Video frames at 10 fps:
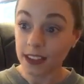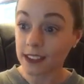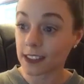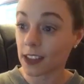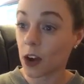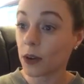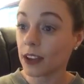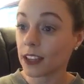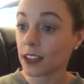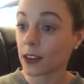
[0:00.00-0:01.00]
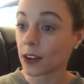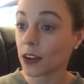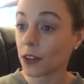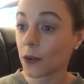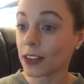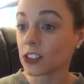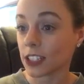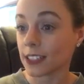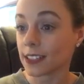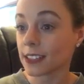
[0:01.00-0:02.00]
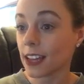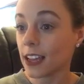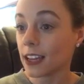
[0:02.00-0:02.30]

So here go the questions.